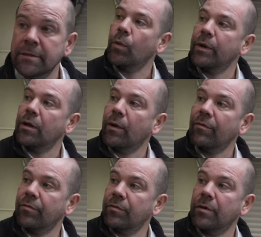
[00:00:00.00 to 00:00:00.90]
But we do
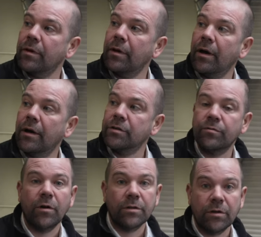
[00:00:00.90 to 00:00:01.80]
have the
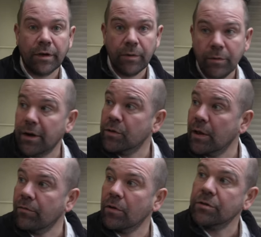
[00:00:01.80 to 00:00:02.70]
240 socket, we've got your
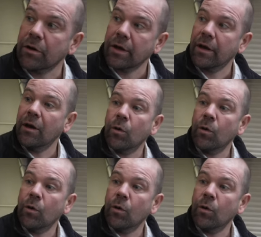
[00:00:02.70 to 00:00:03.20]
12 volt socket,